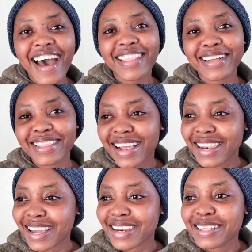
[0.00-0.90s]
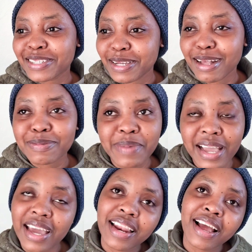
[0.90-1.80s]
And then that lady, she asked me
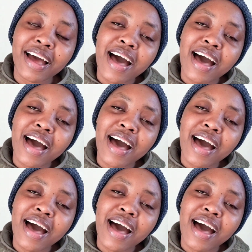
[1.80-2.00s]
again,